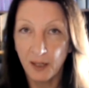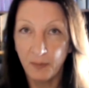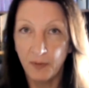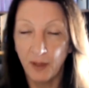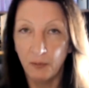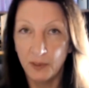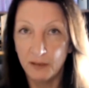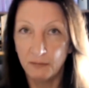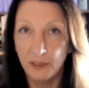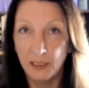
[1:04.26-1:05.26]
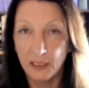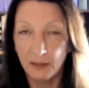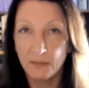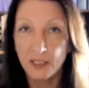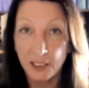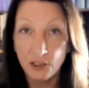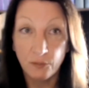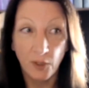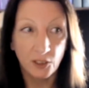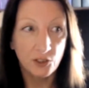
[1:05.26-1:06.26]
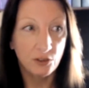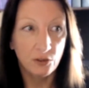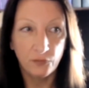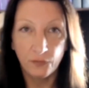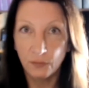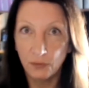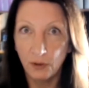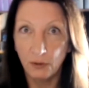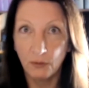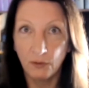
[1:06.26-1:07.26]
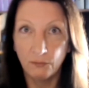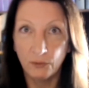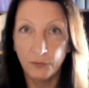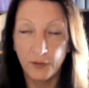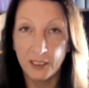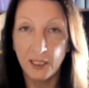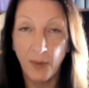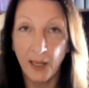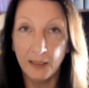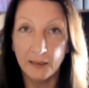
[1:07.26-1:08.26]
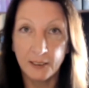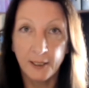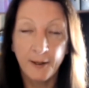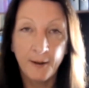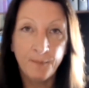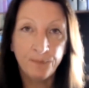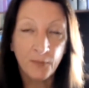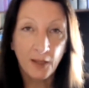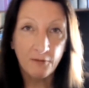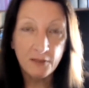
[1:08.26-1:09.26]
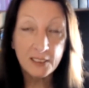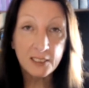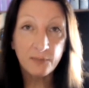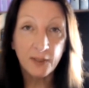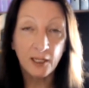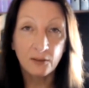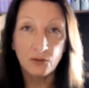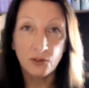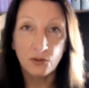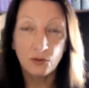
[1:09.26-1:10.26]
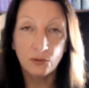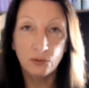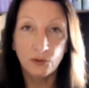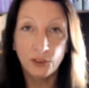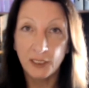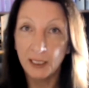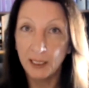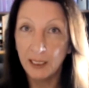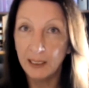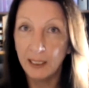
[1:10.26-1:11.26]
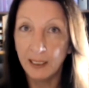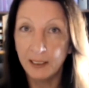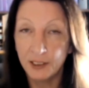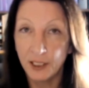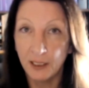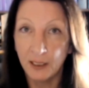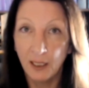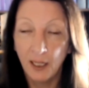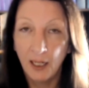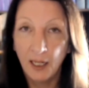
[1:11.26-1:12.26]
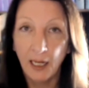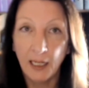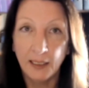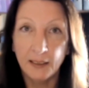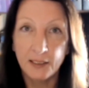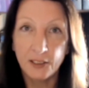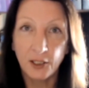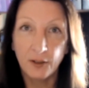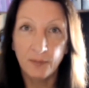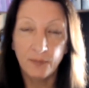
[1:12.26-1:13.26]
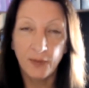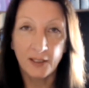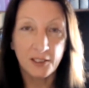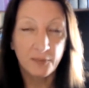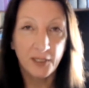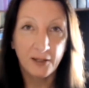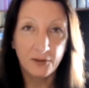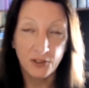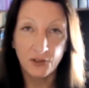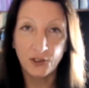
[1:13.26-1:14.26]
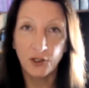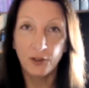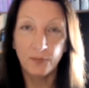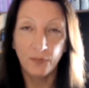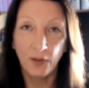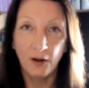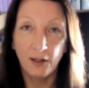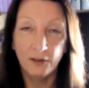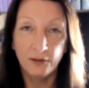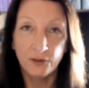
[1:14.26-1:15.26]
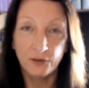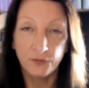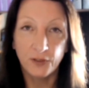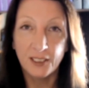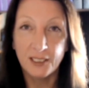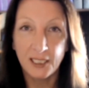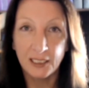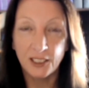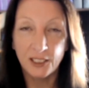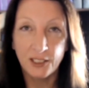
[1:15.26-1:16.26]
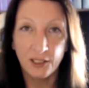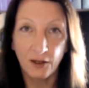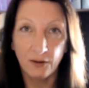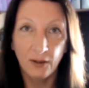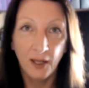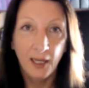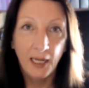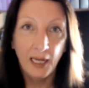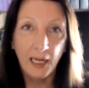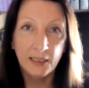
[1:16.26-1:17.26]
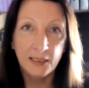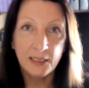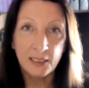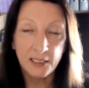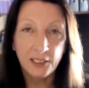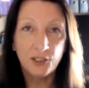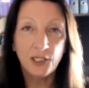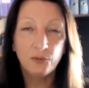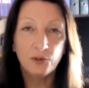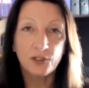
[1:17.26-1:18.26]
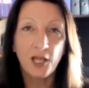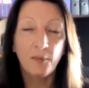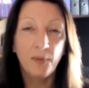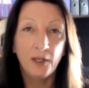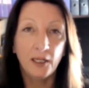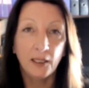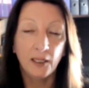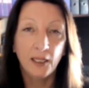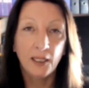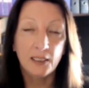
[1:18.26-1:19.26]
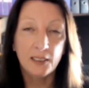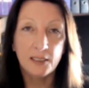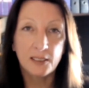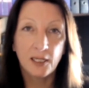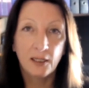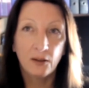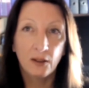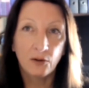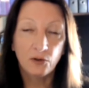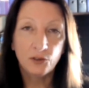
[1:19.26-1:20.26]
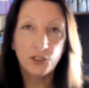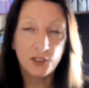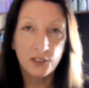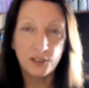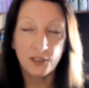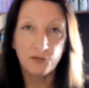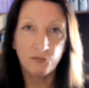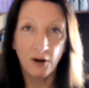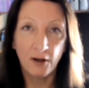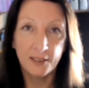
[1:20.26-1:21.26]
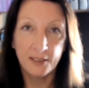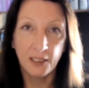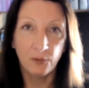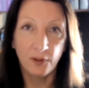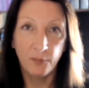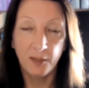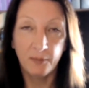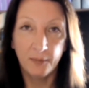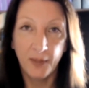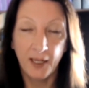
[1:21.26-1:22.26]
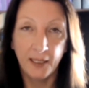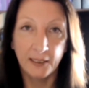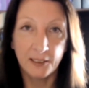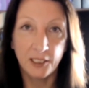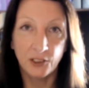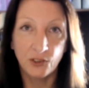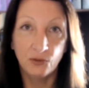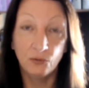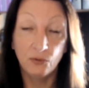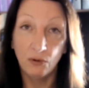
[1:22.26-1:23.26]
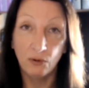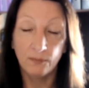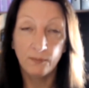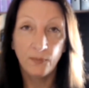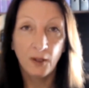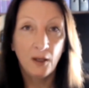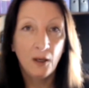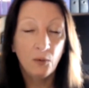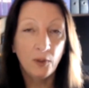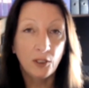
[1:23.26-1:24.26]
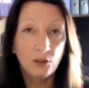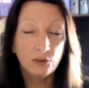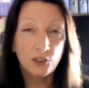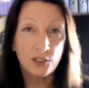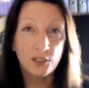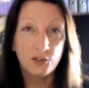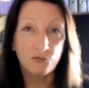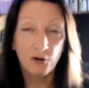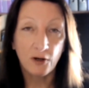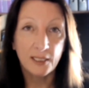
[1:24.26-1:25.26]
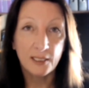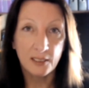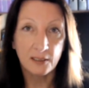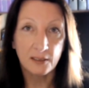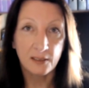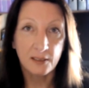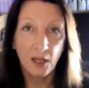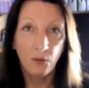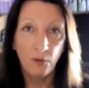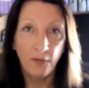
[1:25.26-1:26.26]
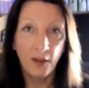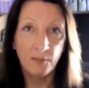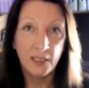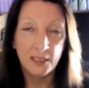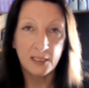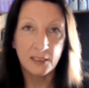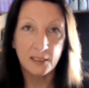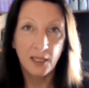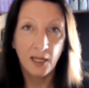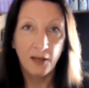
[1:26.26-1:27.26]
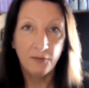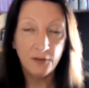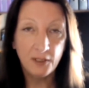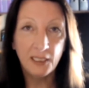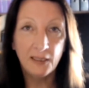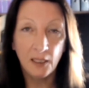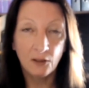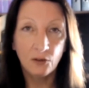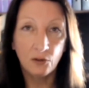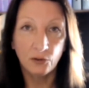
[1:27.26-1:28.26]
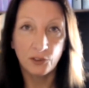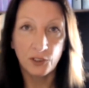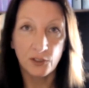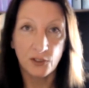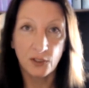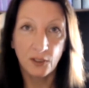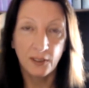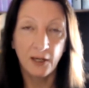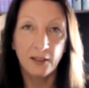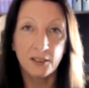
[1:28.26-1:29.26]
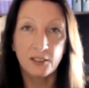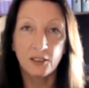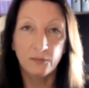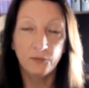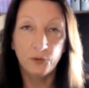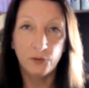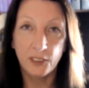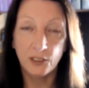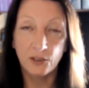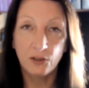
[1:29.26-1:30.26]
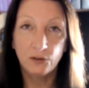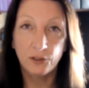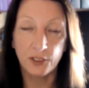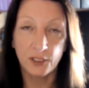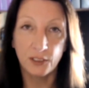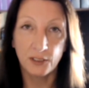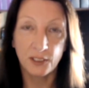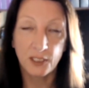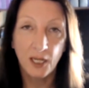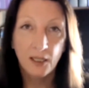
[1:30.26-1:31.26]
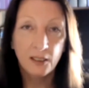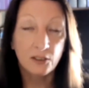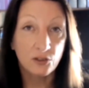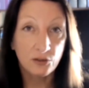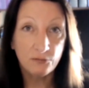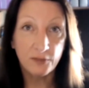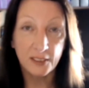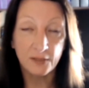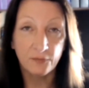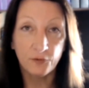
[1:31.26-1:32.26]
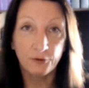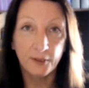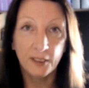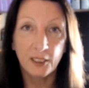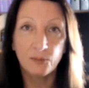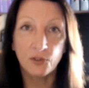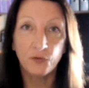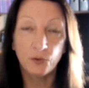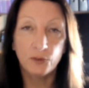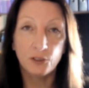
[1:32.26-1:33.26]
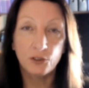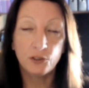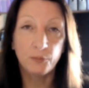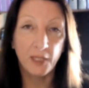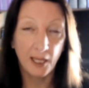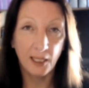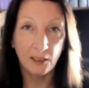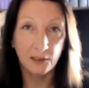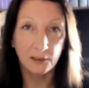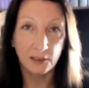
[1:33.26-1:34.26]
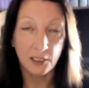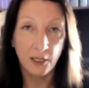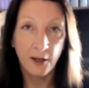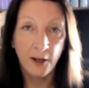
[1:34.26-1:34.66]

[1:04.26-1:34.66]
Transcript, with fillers: happened there? We didn't really say too much, and you've, you know, gone off the deep end. There is something else called the killing energy. And um, that's somebody else's term that I learned of years and years ago. And essentially, what's happening is consciousness is rising whether people are paying attention or not. When consciousness rises, what that means is everything in the unconscious now has to come forward into consciousness. There's a good reason for it, it comes forward to be healed.